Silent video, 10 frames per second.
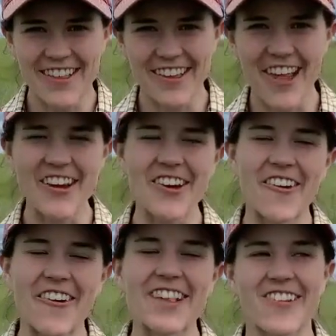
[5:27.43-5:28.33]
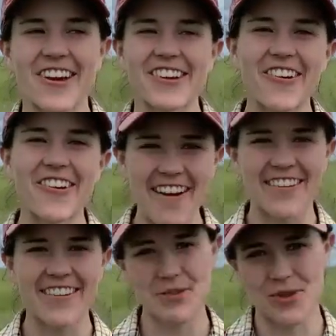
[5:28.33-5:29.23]
is still ongoing, so I don't
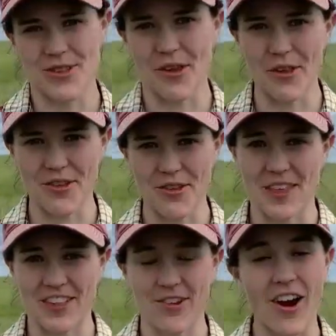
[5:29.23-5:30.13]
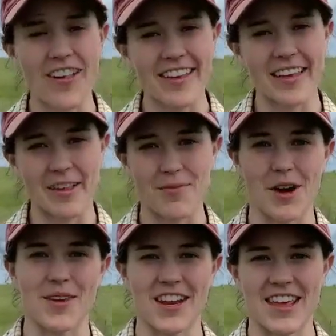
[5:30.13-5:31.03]
have any results from this crossing
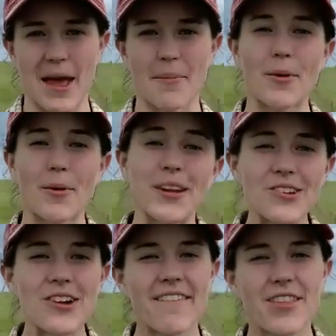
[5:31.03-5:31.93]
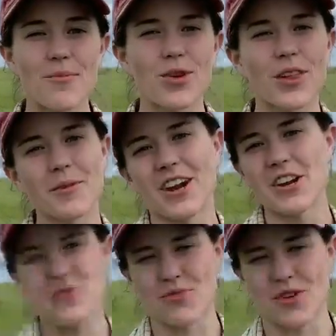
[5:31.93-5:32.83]
experiment yet, but we do have some
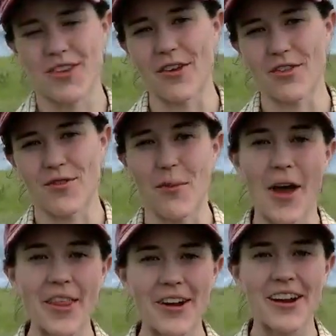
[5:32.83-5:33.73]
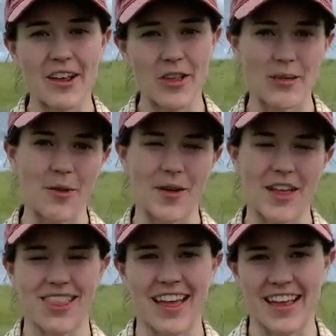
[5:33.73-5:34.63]
preliminary results from other
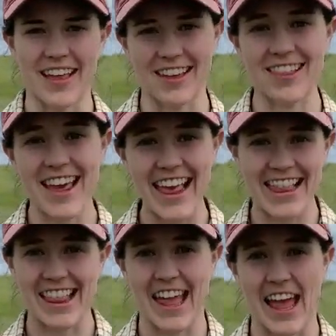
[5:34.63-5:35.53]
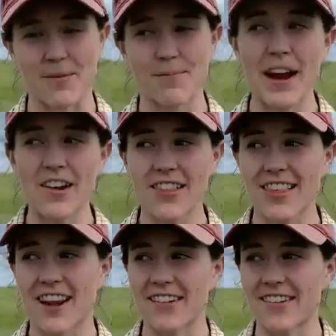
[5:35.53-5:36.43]
experiments that suggest that parents
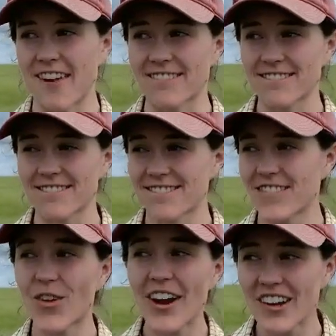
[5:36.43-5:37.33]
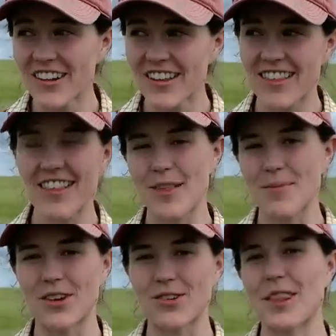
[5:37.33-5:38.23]
that have greater distances
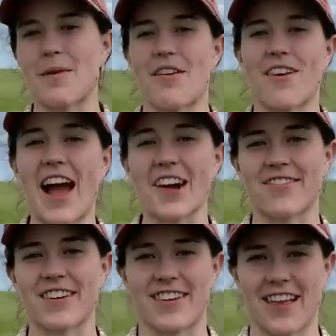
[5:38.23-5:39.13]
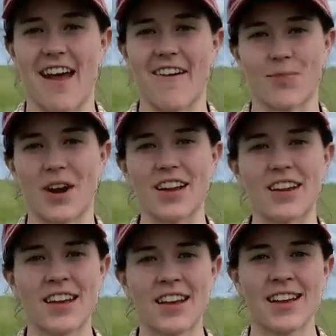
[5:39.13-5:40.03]
between them have higher fitness offspring.
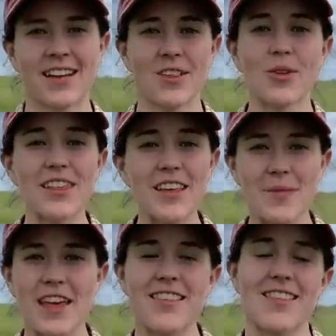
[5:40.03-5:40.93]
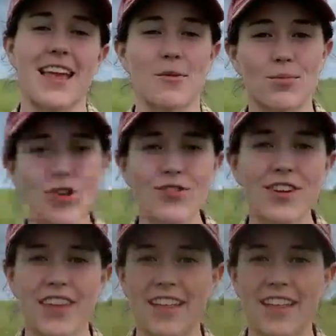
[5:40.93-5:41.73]
So what this means is that improving